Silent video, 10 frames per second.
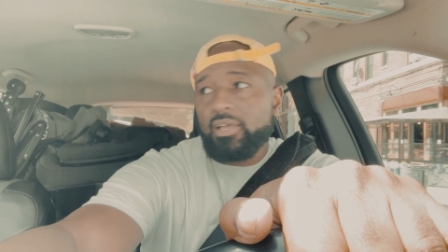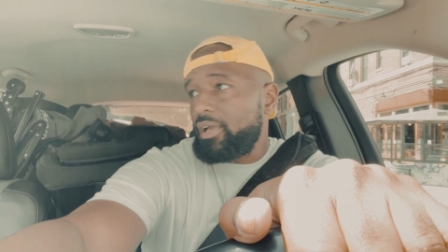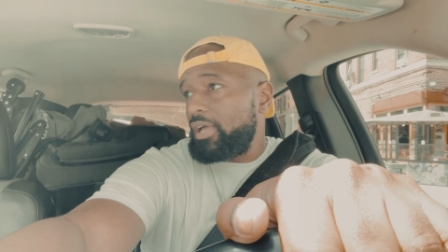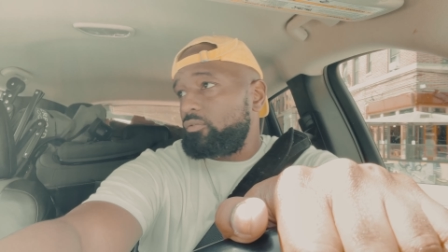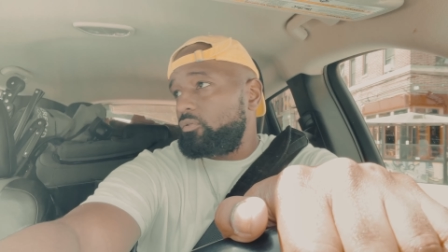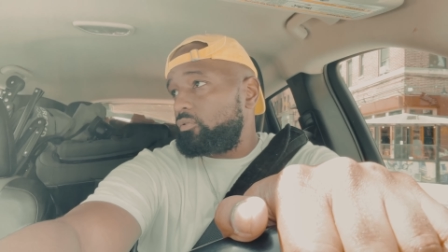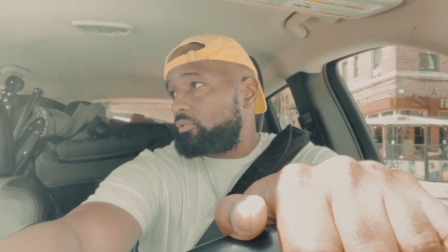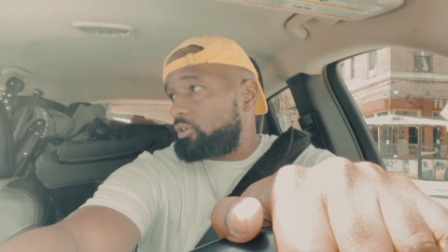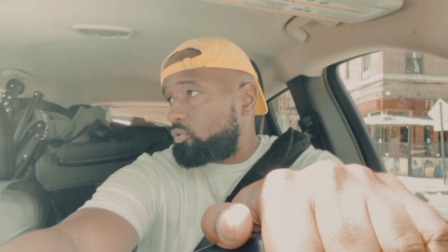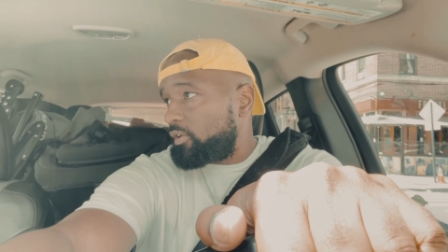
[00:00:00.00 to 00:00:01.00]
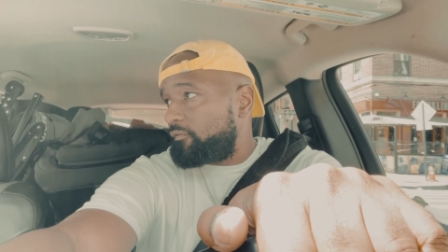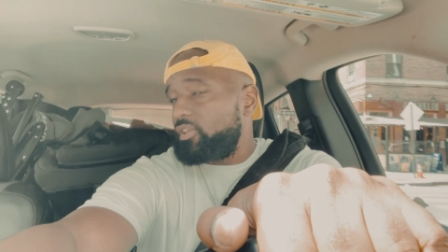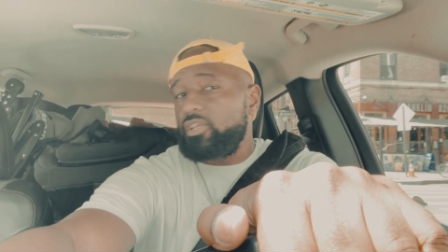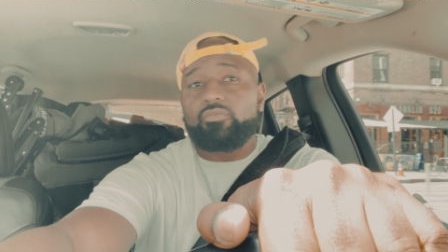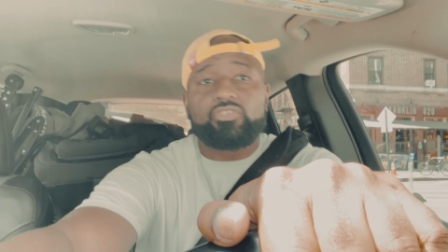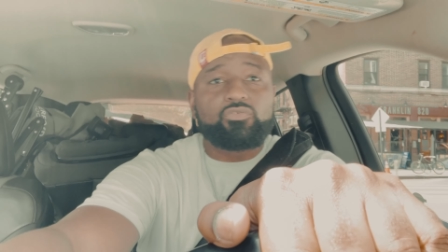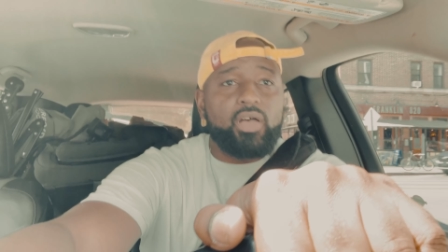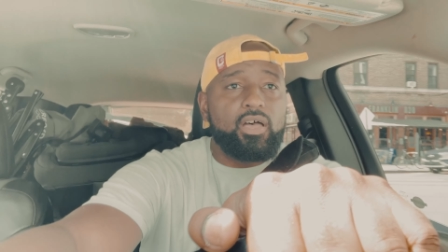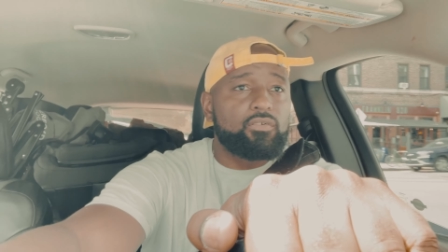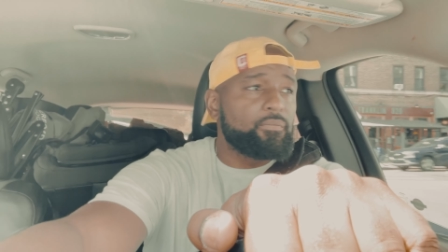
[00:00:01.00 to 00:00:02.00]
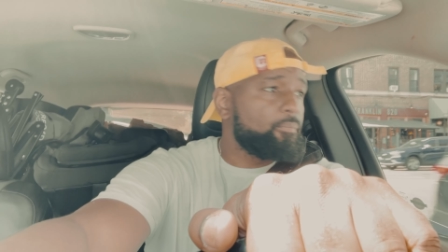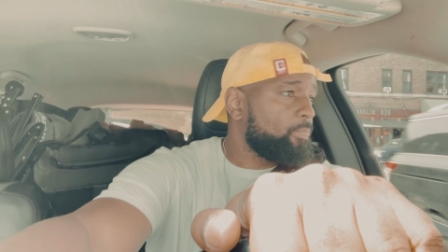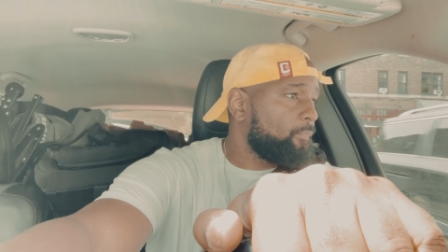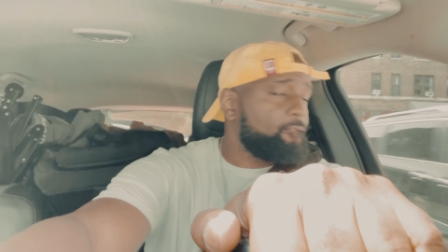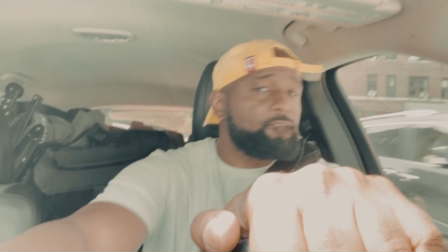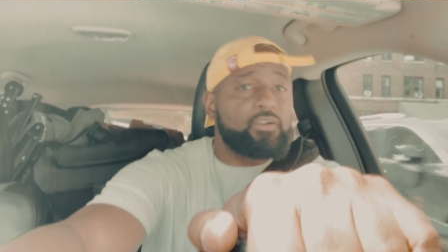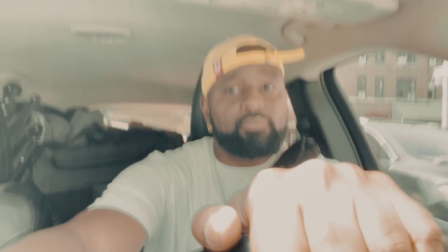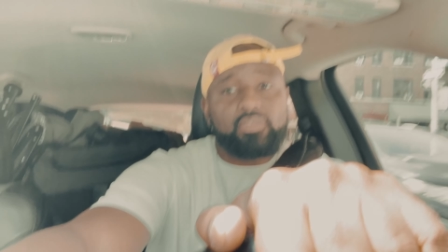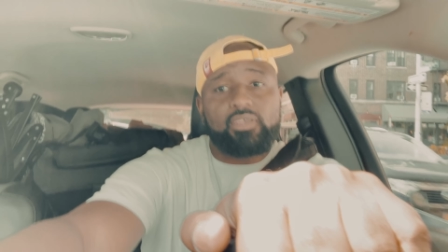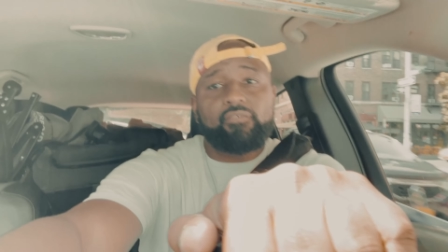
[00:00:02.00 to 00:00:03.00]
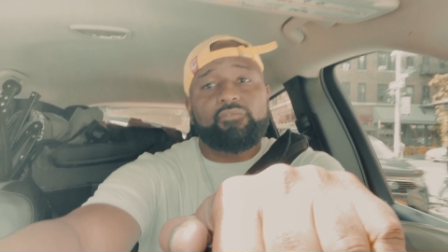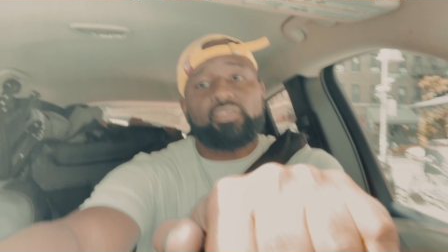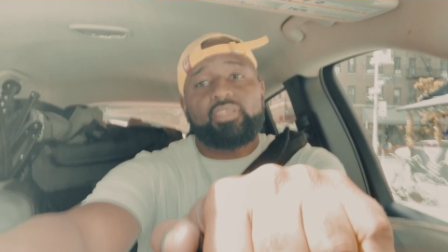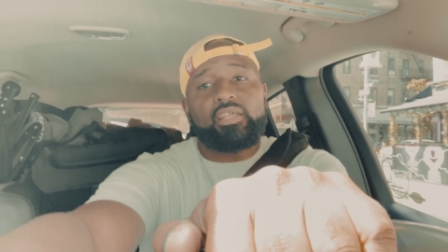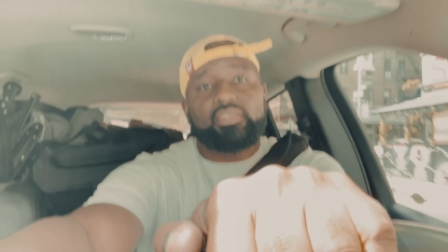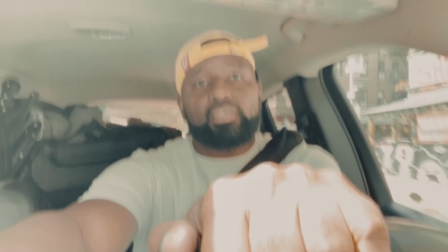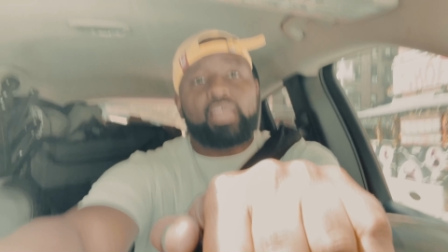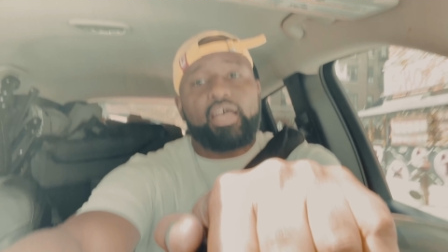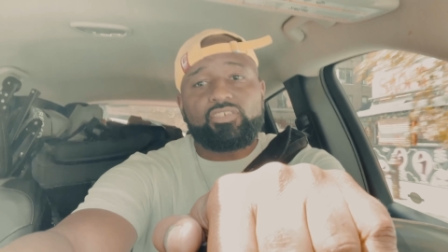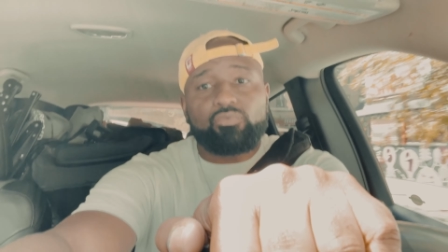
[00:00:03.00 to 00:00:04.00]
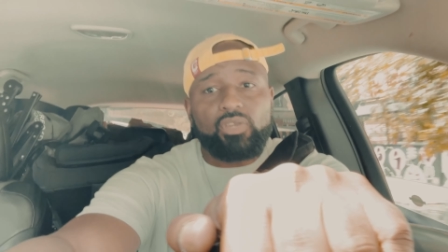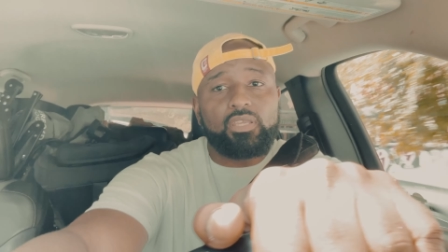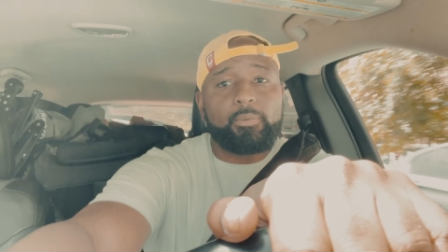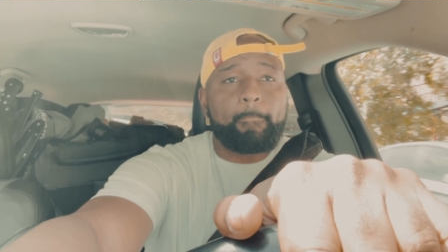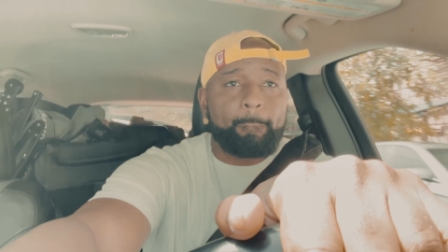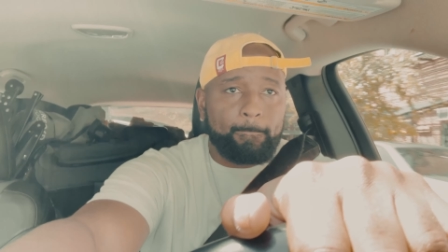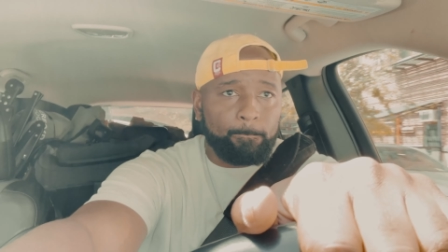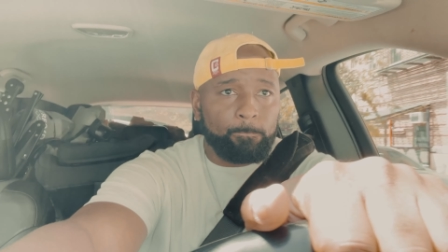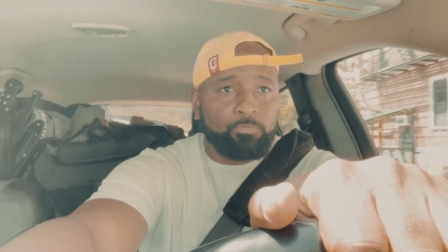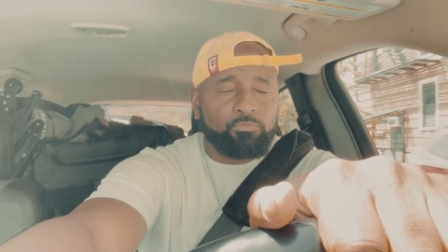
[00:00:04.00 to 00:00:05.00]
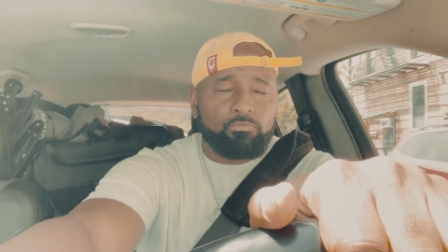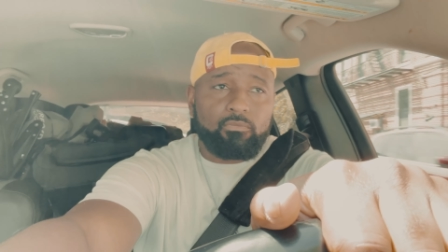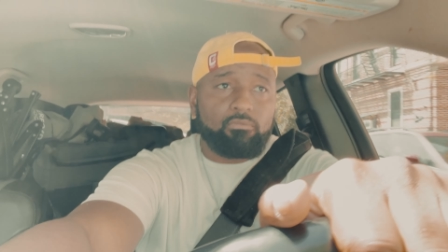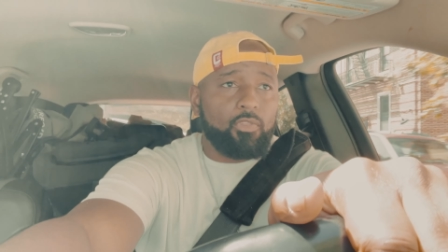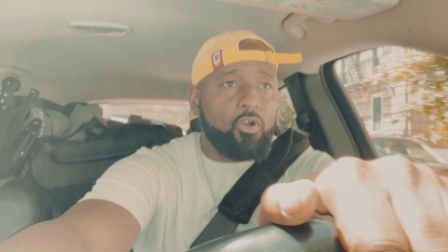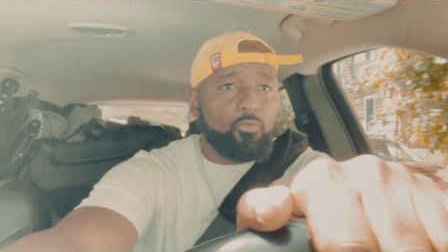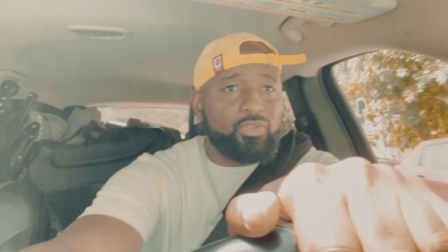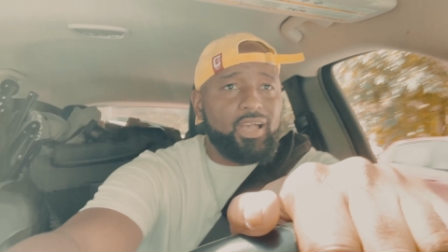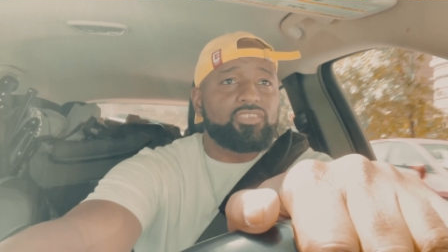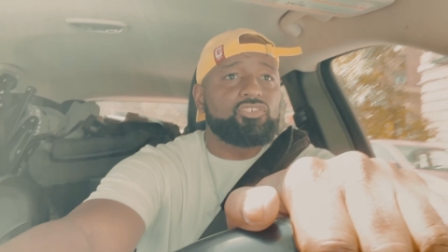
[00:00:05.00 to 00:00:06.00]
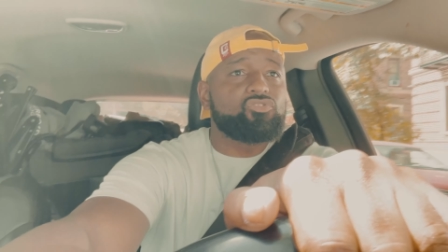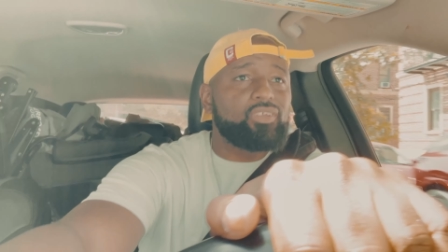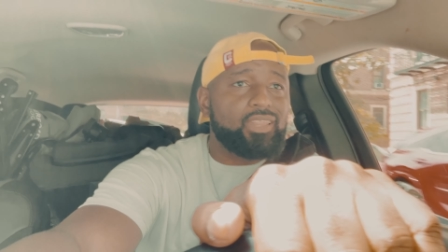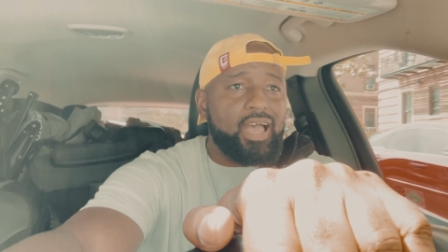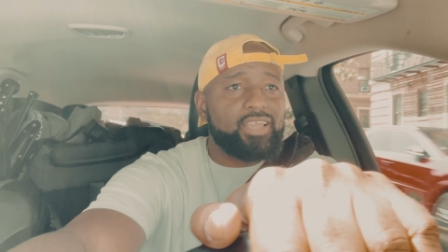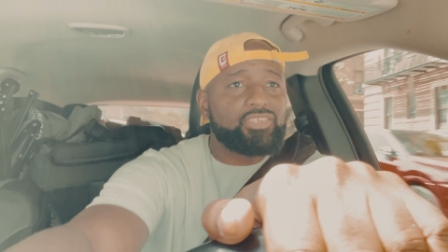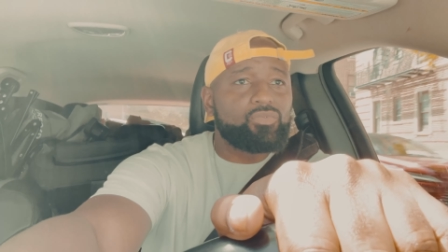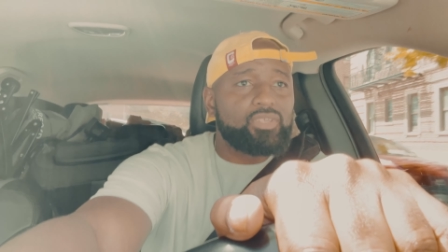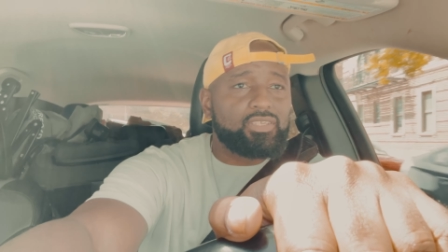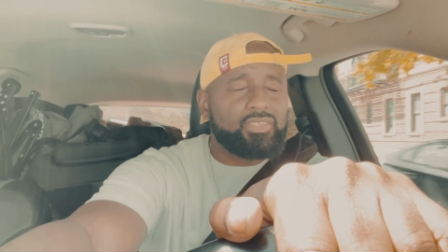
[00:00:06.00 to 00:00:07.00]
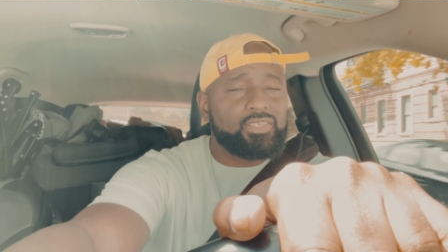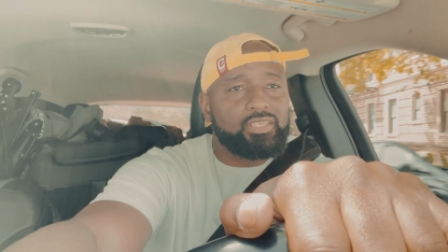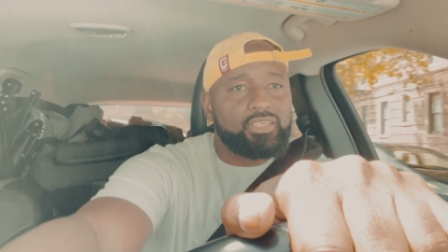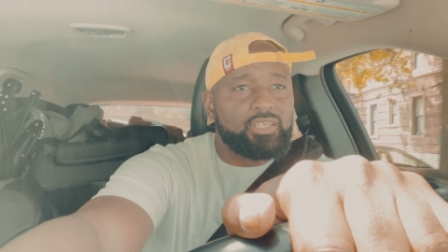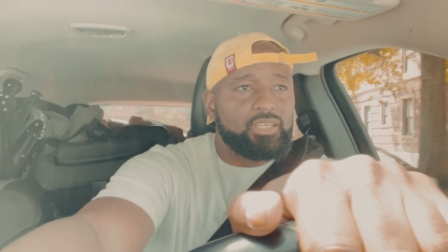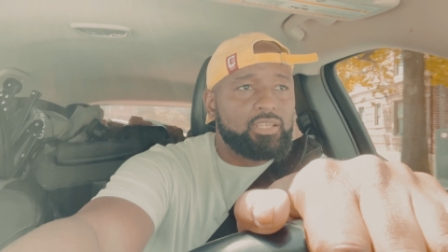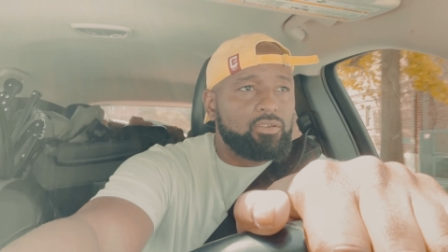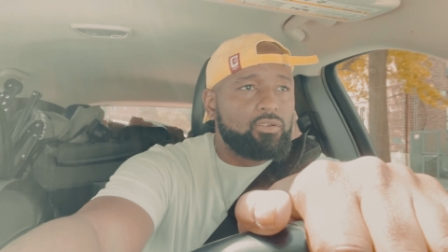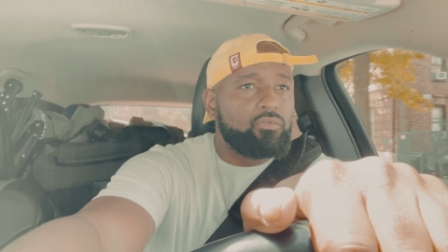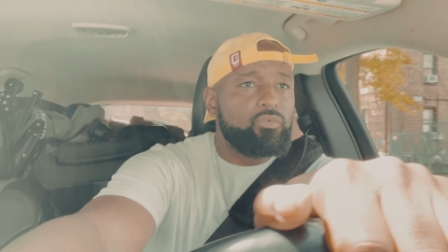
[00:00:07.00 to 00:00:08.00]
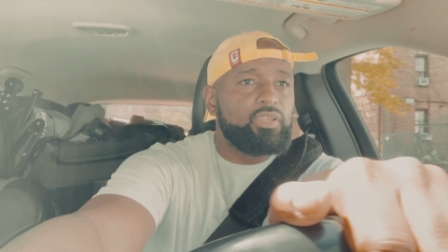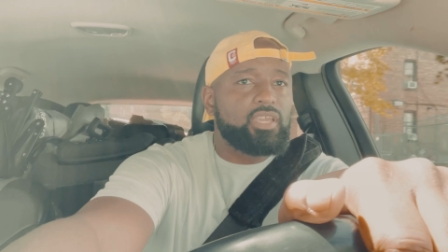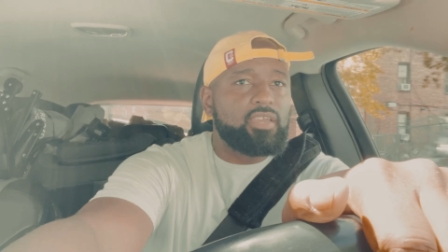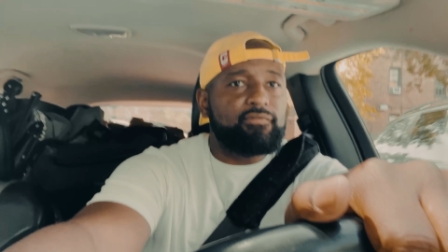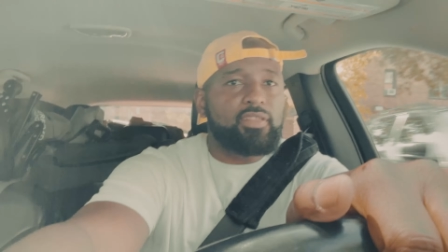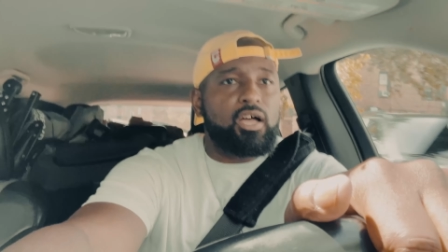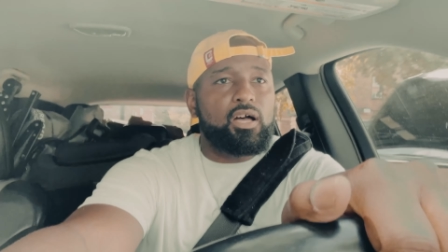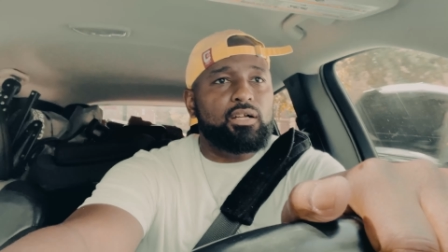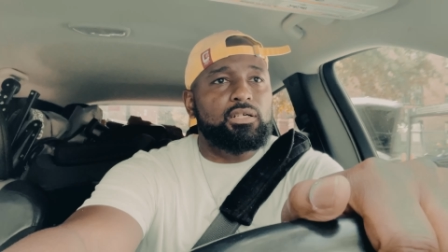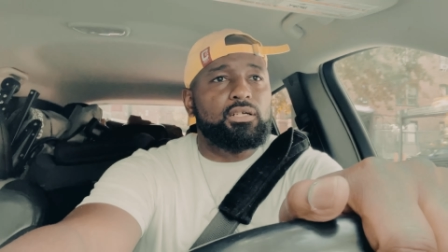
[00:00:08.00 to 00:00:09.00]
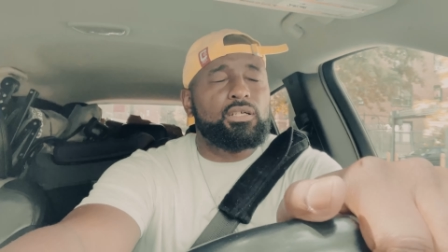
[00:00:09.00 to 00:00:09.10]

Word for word: Gotta do a quick video as well from the event that I did last week. Hope you guys enjoyed last week's weekend vlog.